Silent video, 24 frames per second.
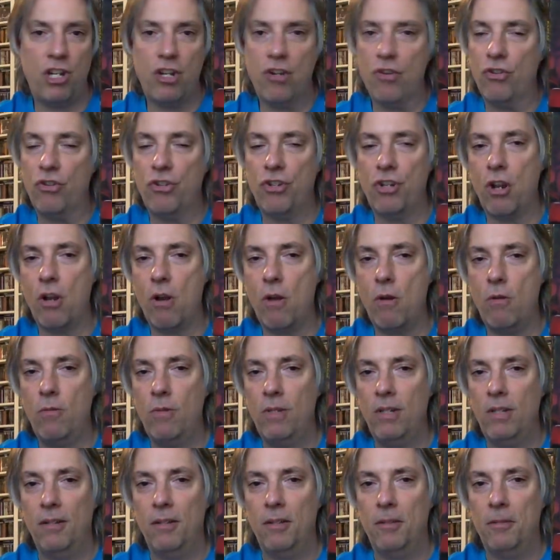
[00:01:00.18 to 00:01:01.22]
of years ago.
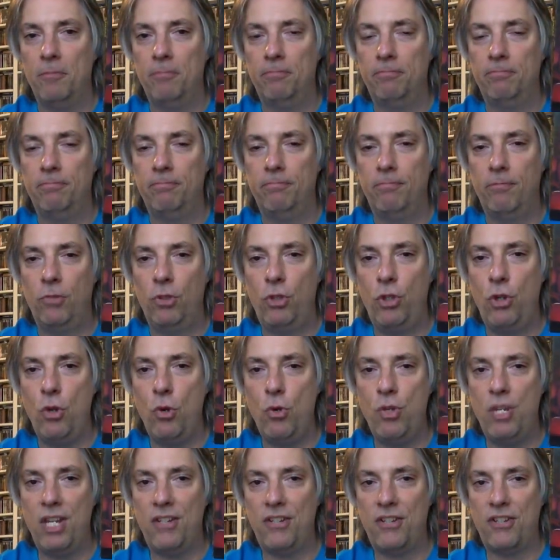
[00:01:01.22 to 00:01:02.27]

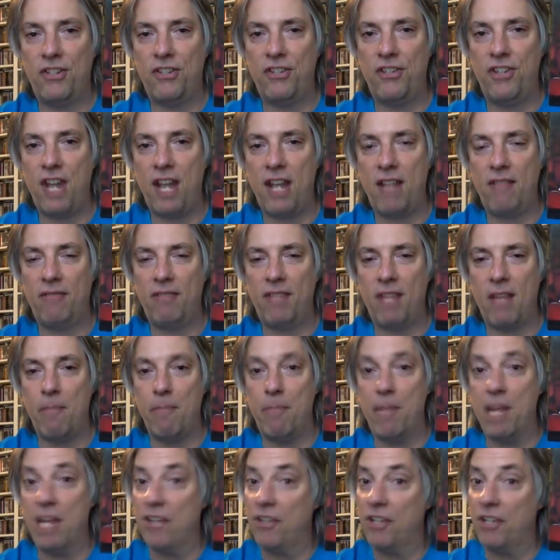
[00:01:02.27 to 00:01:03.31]
Two disc set
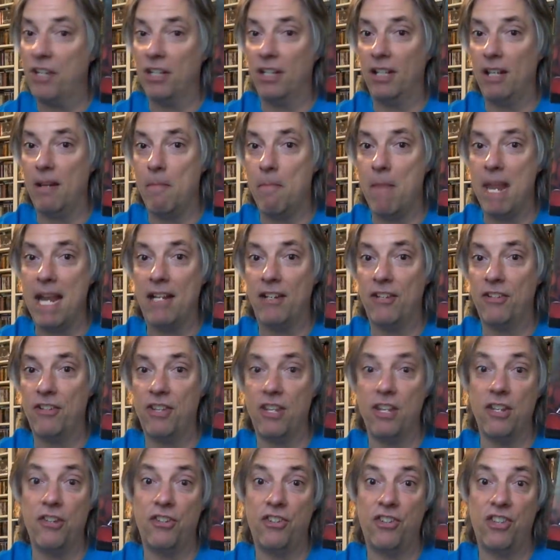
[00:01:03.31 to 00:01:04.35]
that basically makes
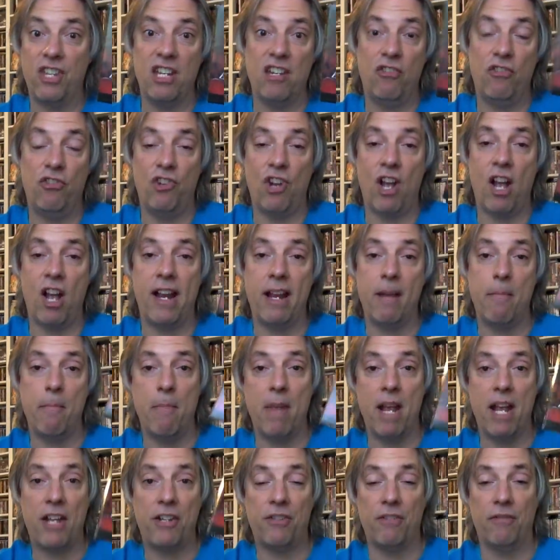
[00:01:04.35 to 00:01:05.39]
this the giant,
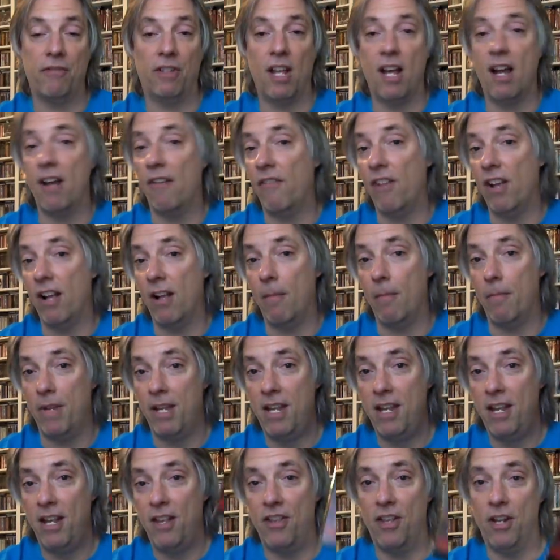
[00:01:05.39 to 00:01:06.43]
massive live album
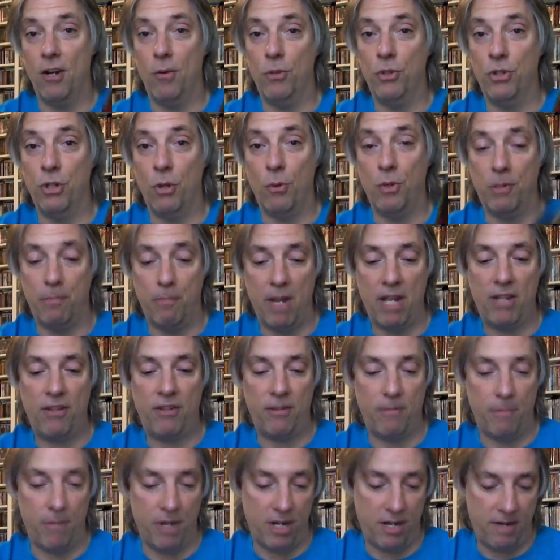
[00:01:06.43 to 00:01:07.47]
that it was always meant
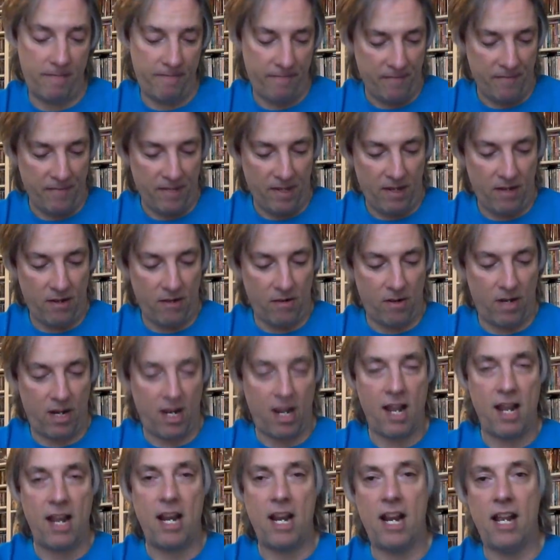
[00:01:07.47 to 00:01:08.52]
to be.
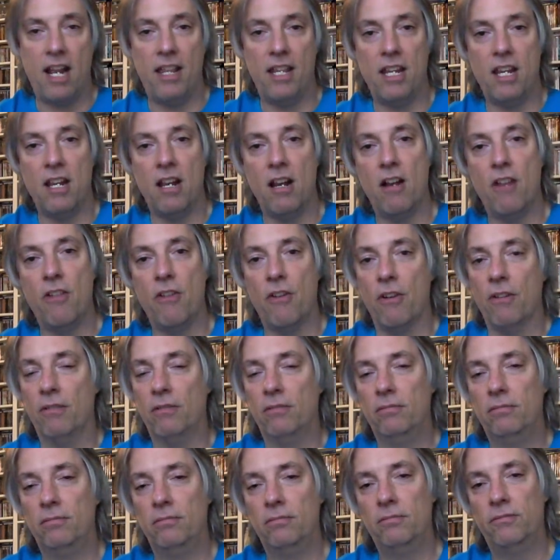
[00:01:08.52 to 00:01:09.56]
Okay, and the other
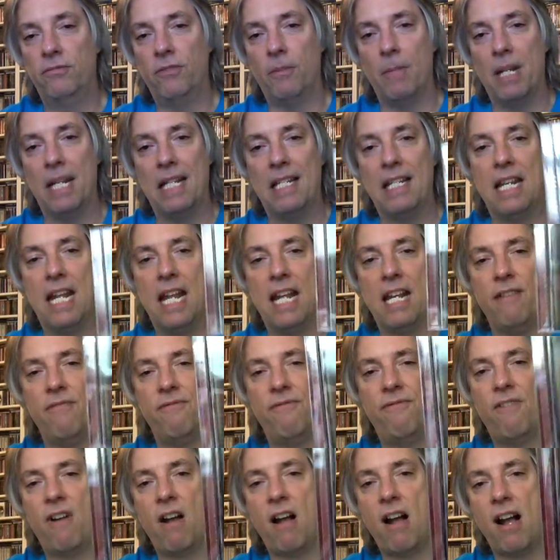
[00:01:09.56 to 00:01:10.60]
from
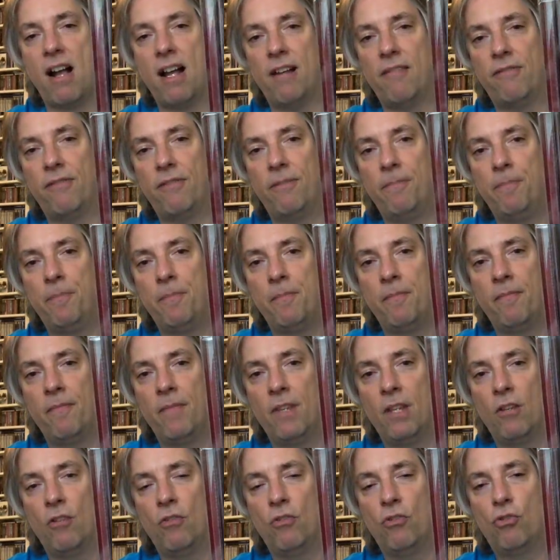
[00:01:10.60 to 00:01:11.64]
1985,
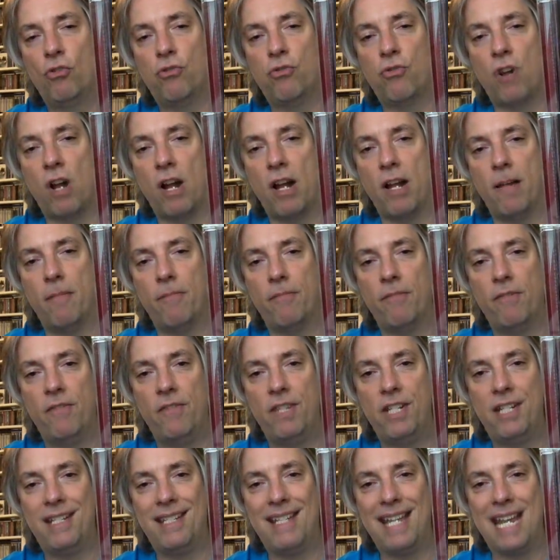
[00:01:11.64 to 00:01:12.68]
Triumph
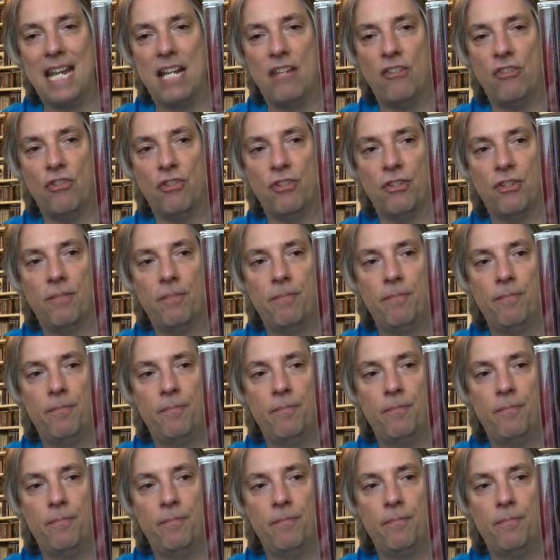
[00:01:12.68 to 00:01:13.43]
Stages.